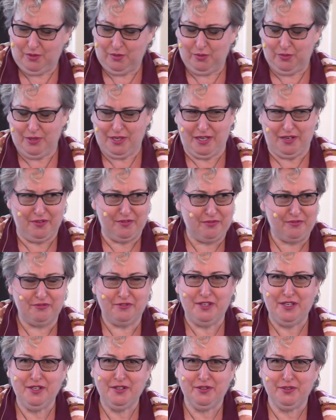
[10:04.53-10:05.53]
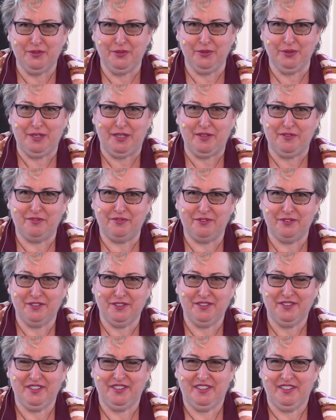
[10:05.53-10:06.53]
We can feel grief
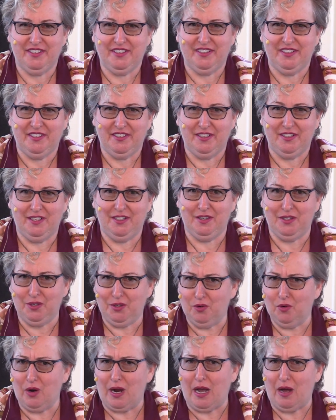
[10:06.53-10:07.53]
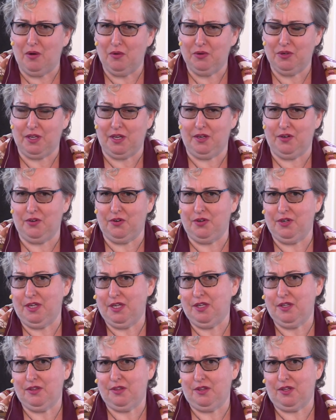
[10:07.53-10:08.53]
in the ground
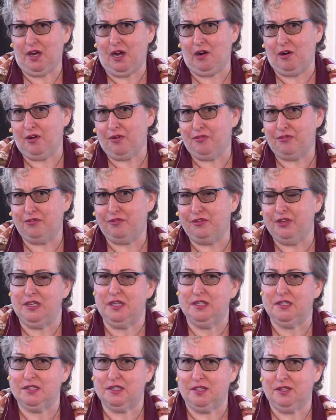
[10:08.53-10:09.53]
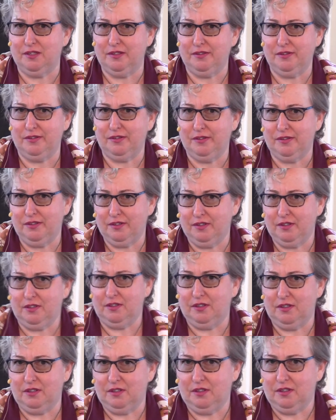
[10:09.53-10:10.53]
underneath our feet,
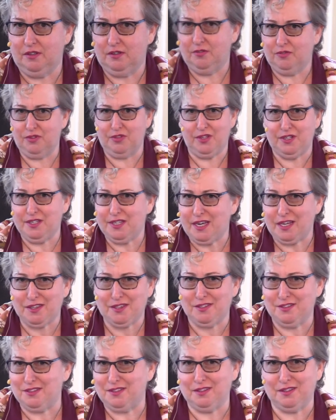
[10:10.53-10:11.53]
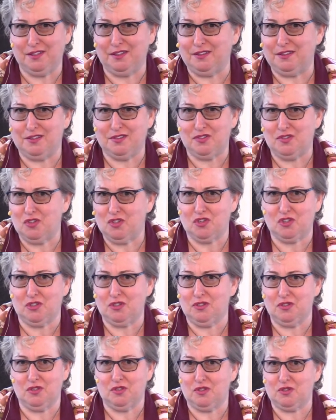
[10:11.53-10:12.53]
for the death-dealing
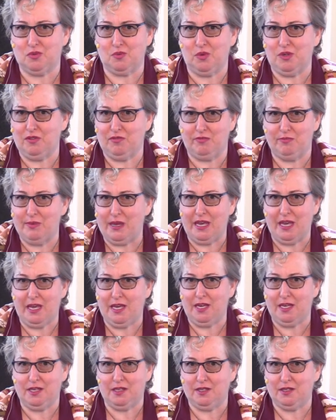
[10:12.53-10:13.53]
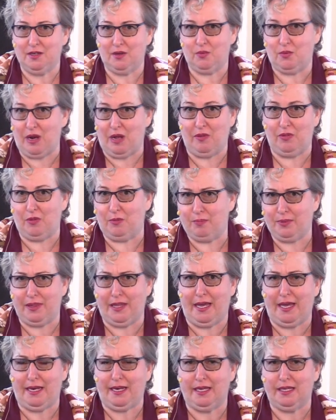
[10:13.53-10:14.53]
decisions we've made around the
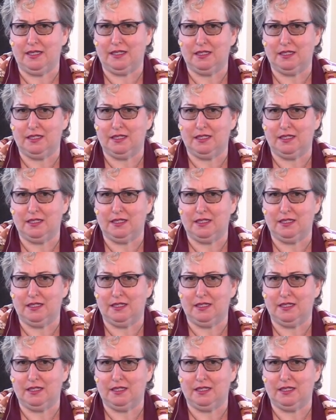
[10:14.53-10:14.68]
planet,